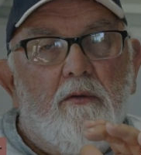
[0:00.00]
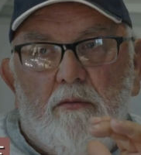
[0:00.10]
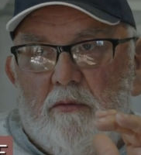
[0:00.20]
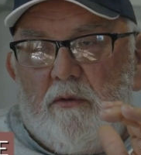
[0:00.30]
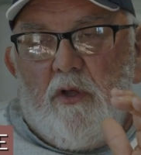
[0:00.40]

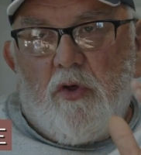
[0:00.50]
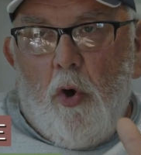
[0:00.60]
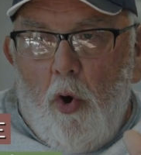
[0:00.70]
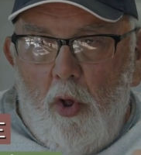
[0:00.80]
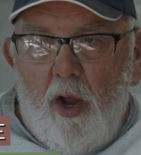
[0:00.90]
this
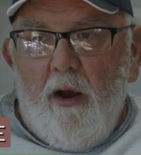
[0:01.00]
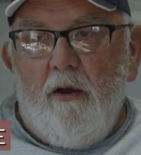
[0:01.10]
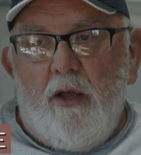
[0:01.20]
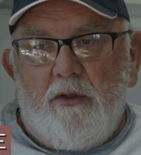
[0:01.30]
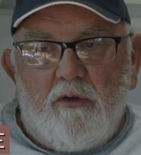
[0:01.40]
whole
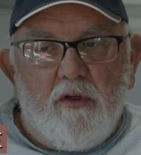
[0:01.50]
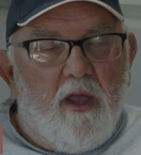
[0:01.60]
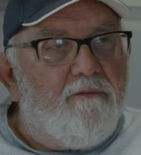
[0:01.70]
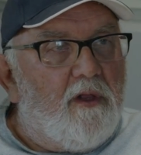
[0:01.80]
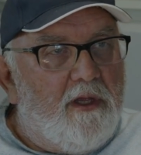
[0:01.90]
area doesn't
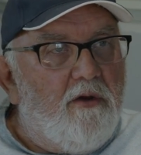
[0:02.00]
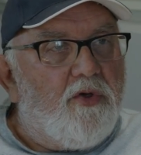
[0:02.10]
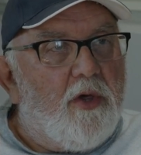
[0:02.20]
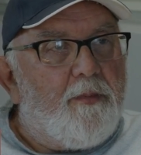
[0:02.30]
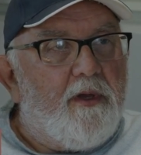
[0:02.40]
have the
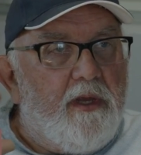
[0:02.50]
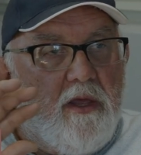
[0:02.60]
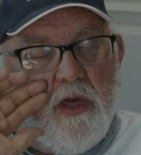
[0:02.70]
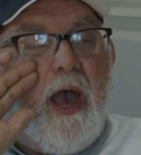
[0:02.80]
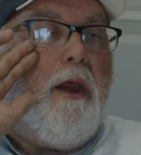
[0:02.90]
leadership it
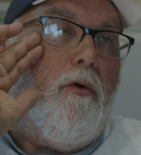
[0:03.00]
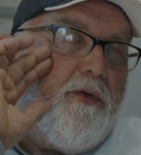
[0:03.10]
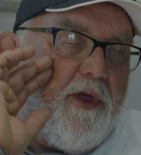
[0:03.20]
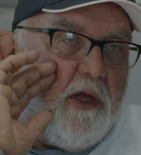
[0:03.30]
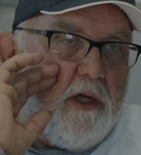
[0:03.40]
needs, I
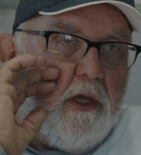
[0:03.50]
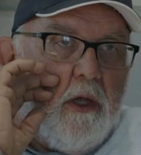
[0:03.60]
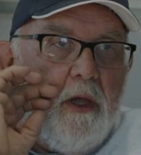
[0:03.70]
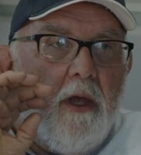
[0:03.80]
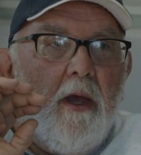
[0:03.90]
don't think.
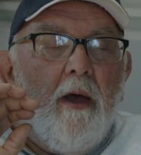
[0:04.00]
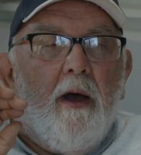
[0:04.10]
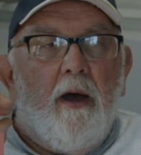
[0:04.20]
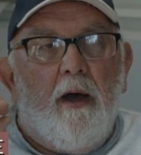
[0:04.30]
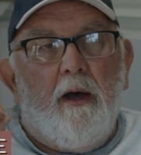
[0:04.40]

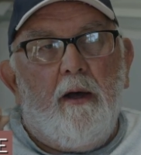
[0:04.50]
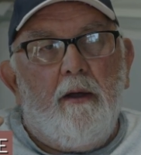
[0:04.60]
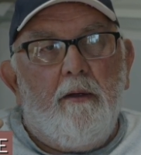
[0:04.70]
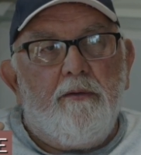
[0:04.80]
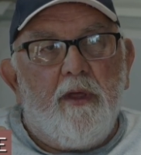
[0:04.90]

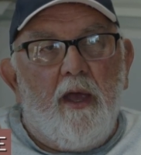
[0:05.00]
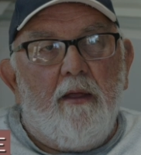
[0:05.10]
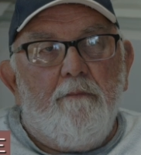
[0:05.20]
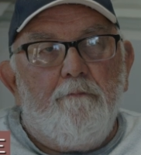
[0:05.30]
It